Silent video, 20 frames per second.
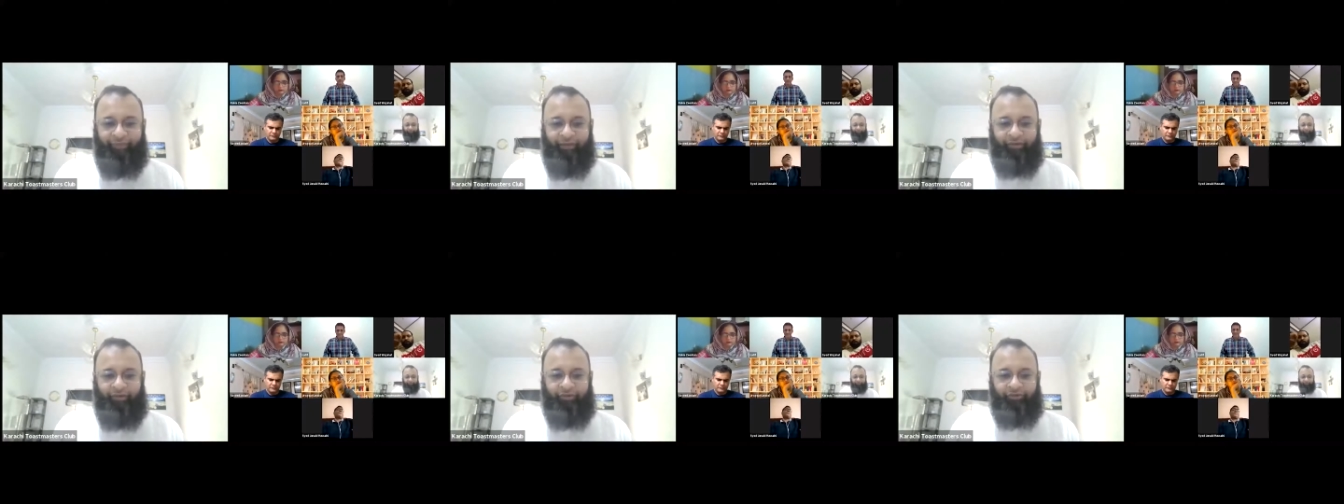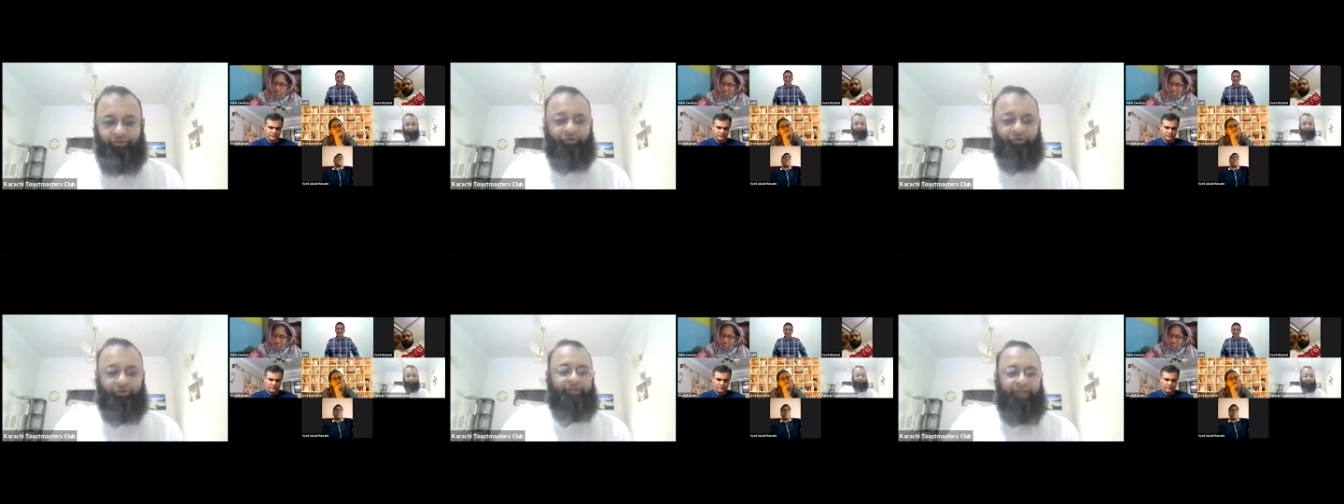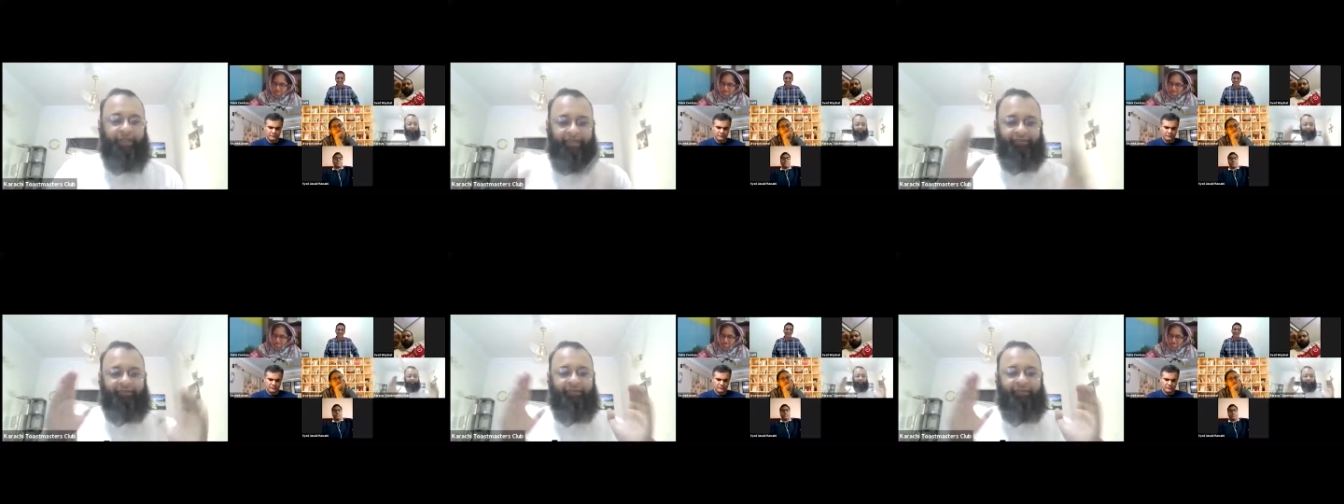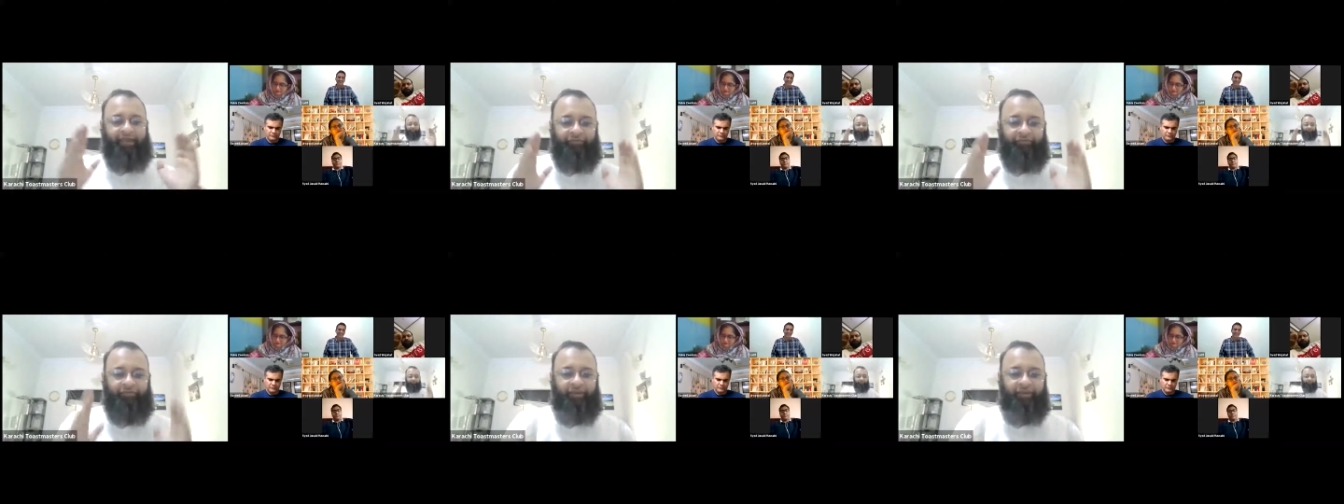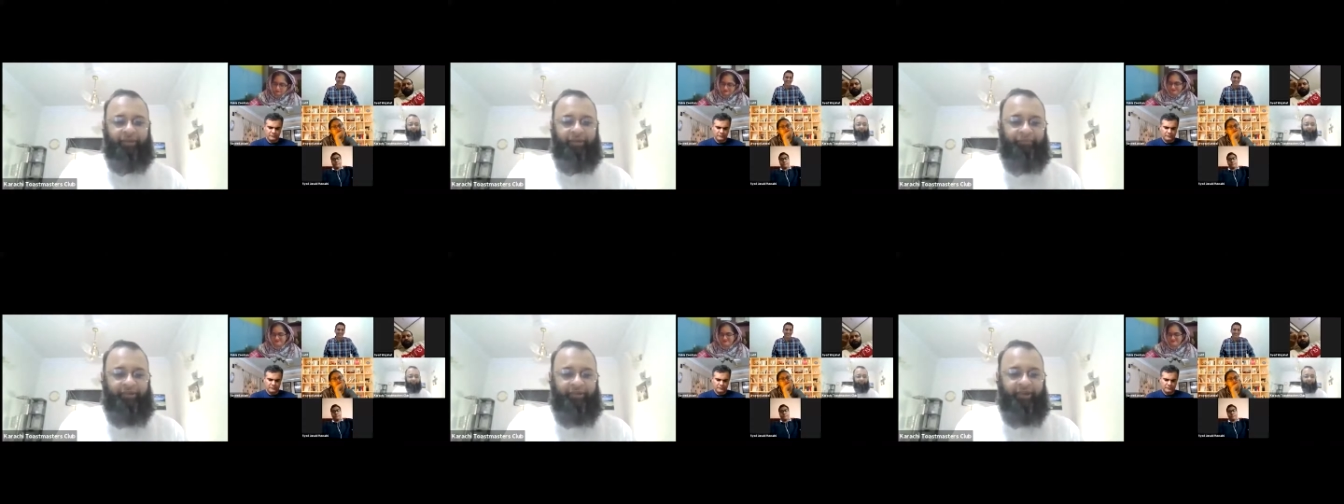So yes, it will
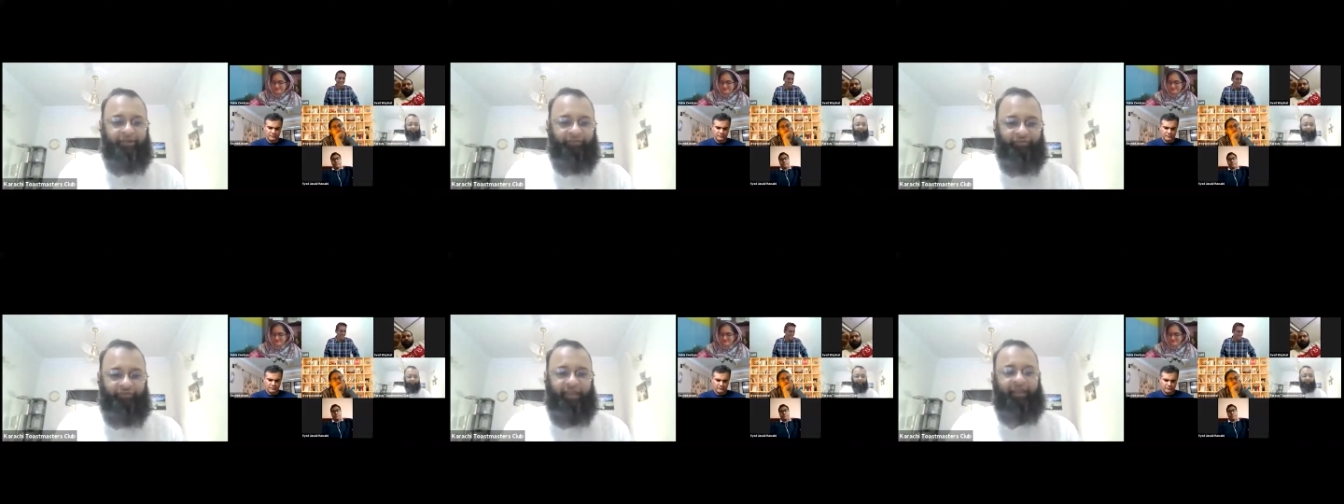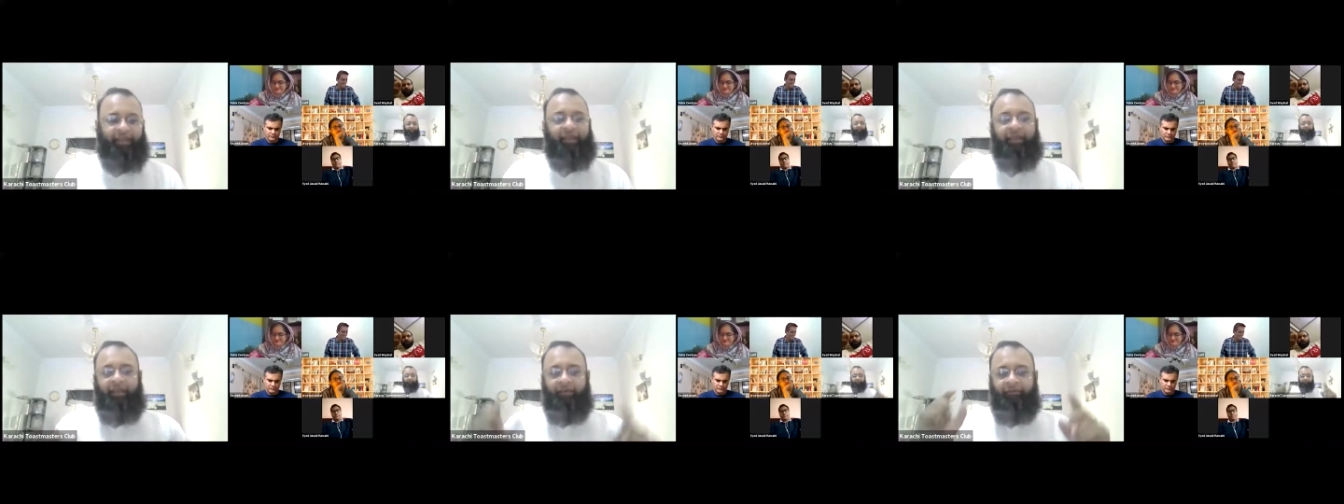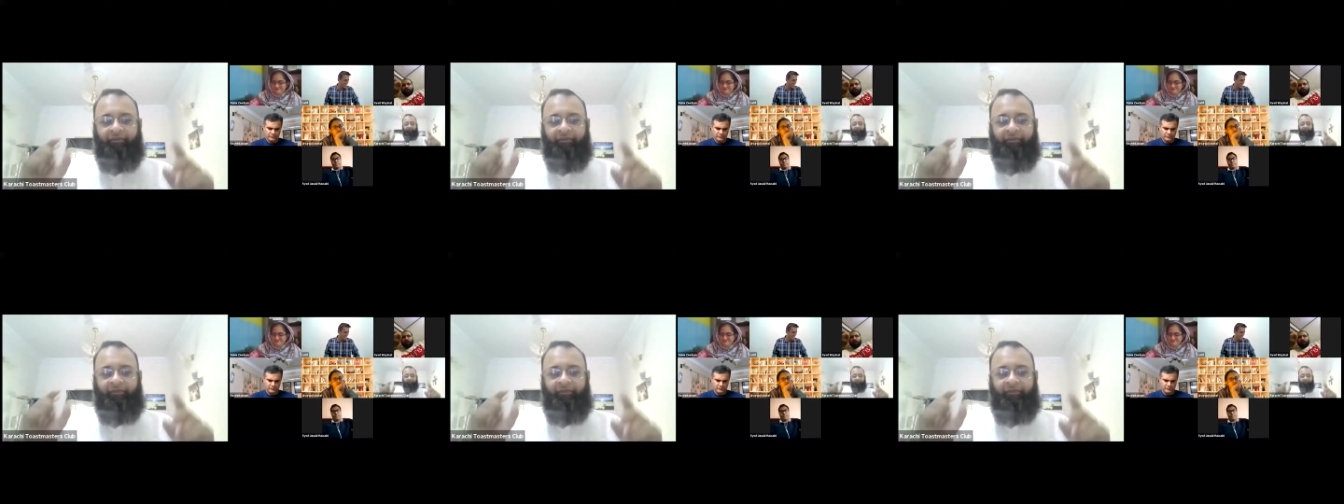appear fake.